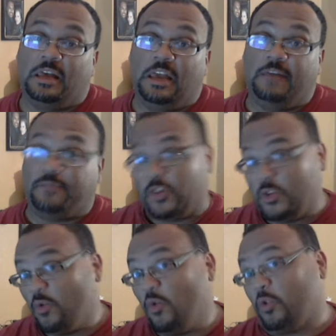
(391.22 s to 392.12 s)
If the
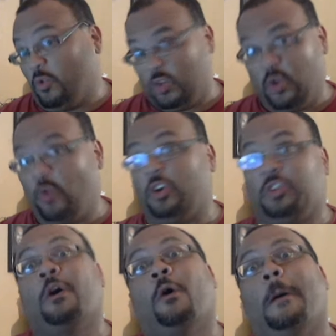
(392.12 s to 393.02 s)
Sooners are serious,
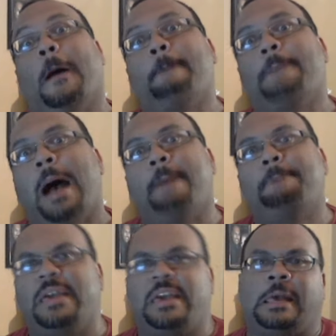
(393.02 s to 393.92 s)
though, about
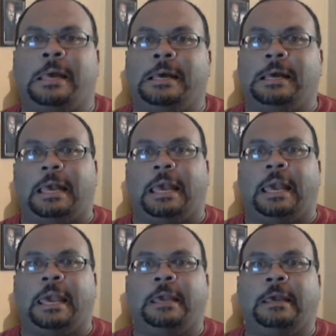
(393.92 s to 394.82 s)
being
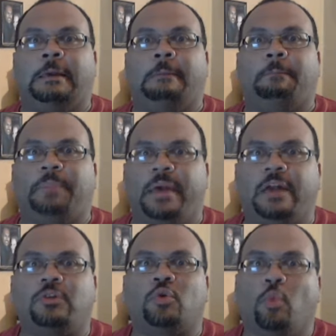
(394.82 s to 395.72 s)
a
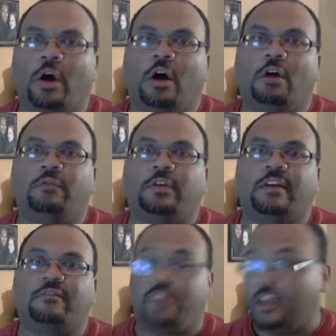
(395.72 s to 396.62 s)
Big 12
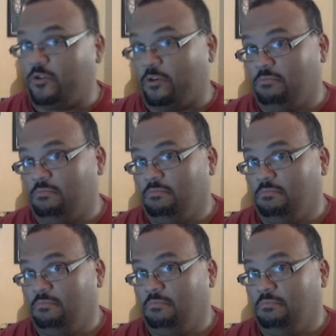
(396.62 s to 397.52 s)
contender
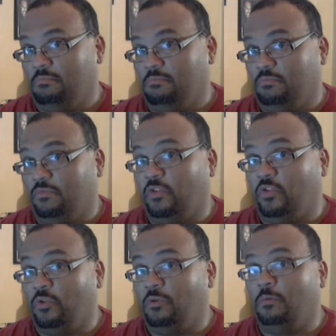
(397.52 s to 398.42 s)

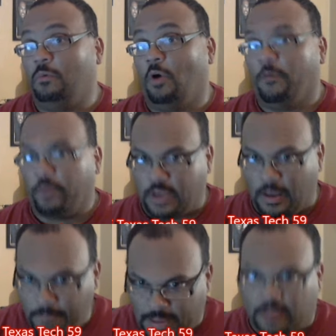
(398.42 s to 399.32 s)
to
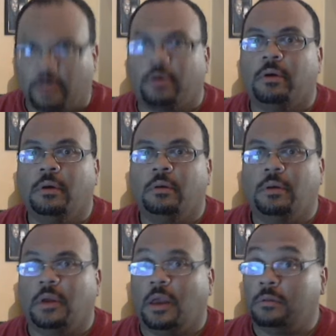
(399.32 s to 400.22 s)
overcome Baylor
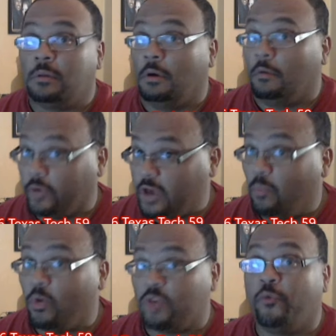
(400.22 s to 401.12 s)
and to
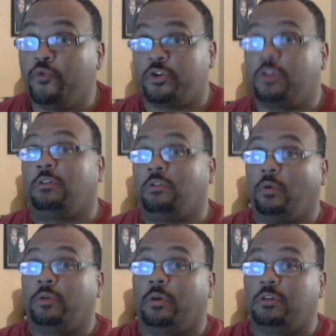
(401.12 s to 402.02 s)
overcome West Virginia, the
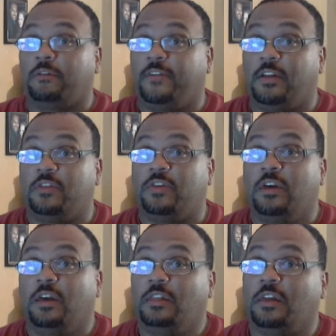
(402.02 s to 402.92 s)
two other undefeateds
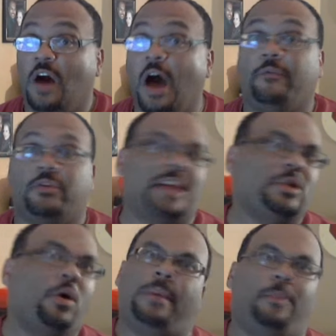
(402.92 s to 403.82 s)
in the conference, I
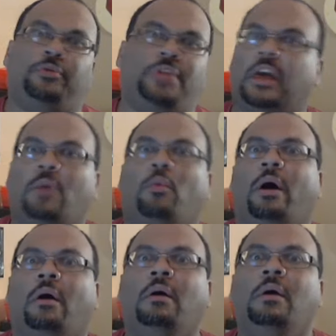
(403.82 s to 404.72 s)
know people are thinking,
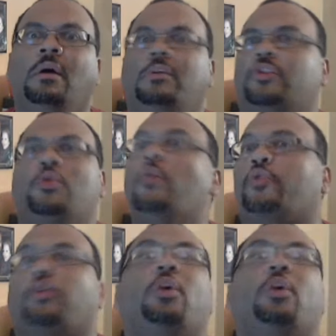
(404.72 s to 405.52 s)
well, the Sooners are going